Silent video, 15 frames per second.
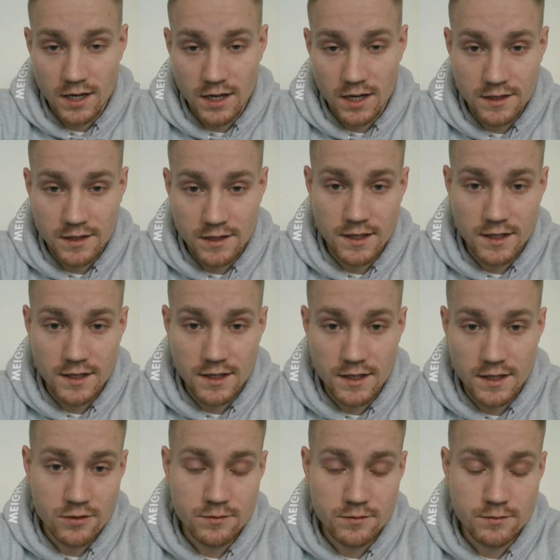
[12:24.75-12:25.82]
I
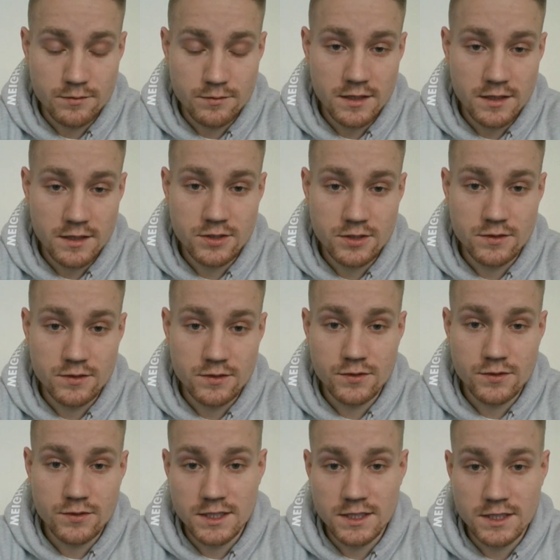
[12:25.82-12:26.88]
never made it to
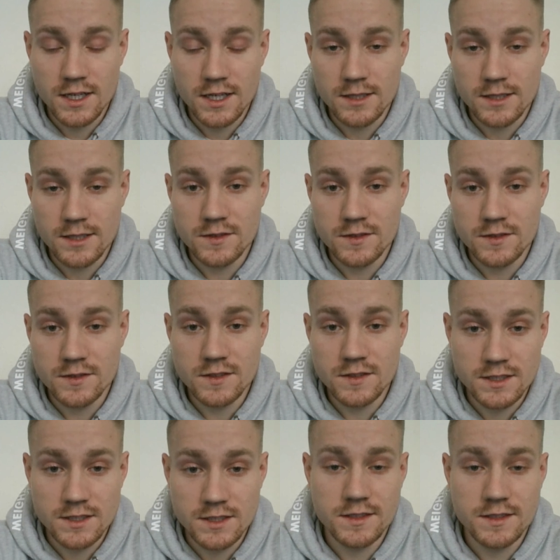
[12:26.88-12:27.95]

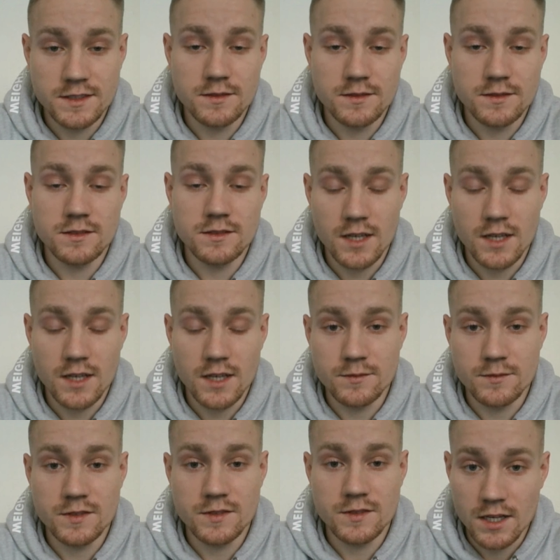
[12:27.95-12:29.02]

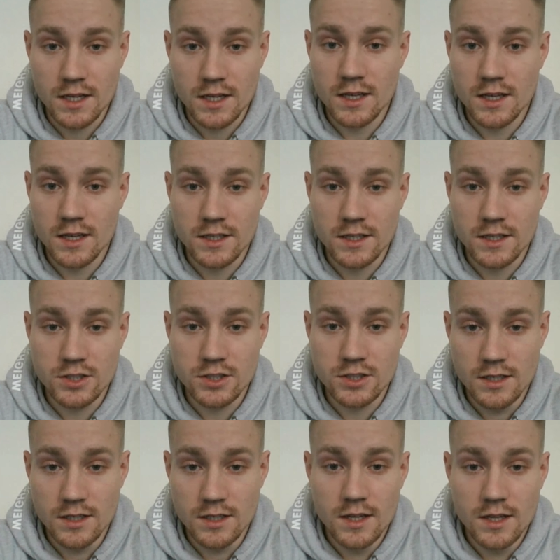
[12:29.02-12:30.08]
3x6x90 kg
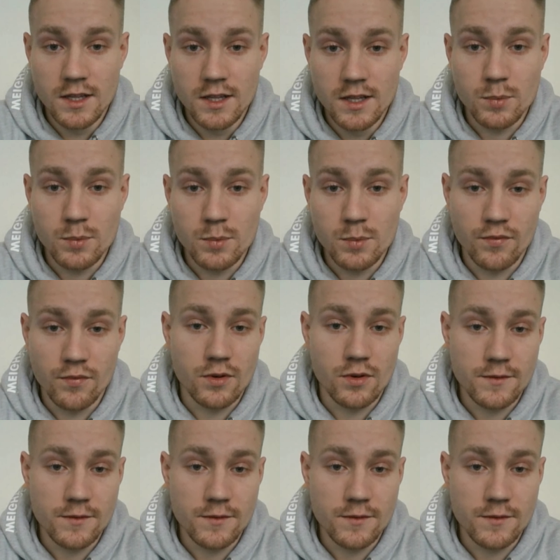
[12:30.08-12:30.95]
before.